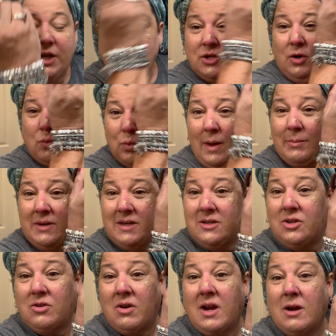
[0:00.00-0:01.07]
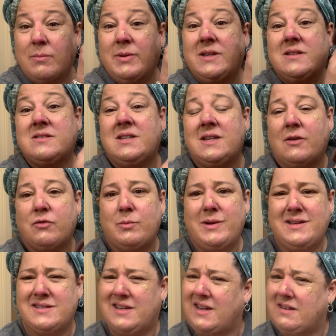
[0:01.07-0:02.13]
You don't rub it into your hair because then
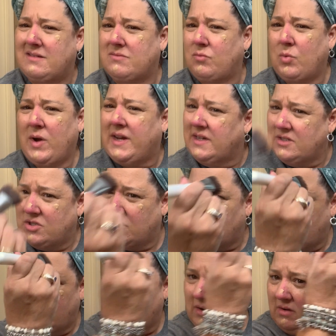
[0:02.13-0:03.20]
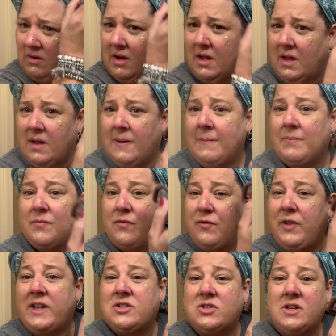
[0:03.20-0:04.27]
everybody's like, why is your hair
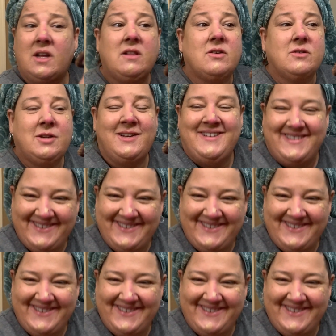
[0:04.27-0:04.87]
flesh colored?